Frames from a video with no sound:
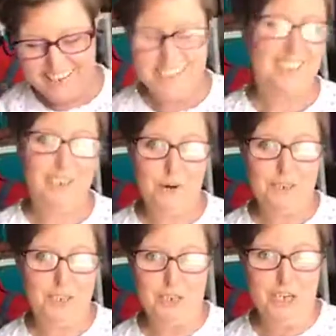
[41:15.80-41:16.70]

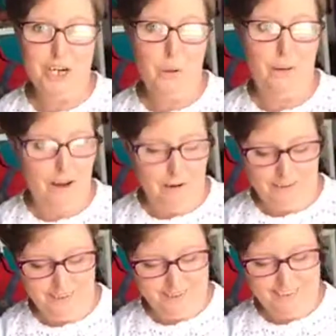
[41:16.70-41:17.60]
Joe's such a
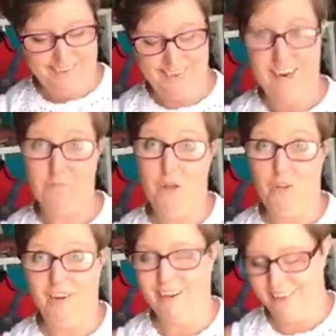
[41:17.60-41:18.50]
know-it-all I'm
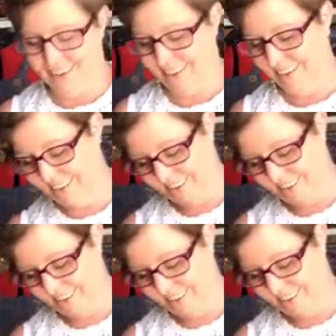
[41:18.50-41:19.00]
not really